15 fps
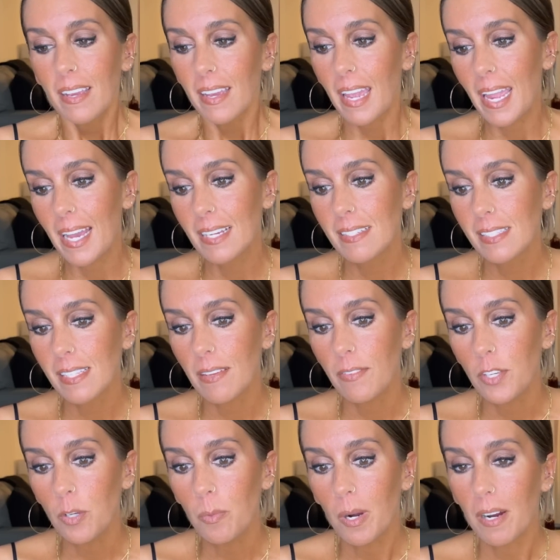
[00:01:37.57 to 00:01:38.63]
And if
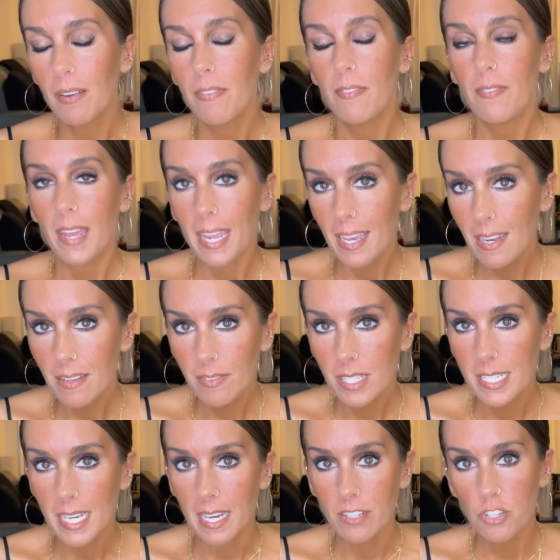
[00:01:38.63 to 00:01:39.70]
you are a fan of the
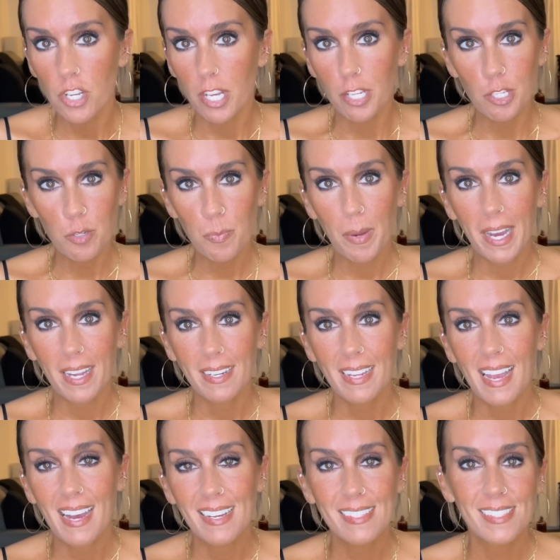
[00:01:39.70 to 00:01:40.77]
Dad Challenge
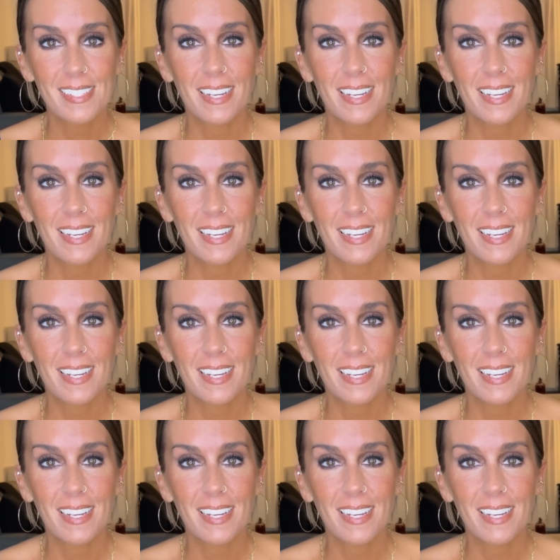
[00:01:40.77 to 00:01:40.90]
podcast,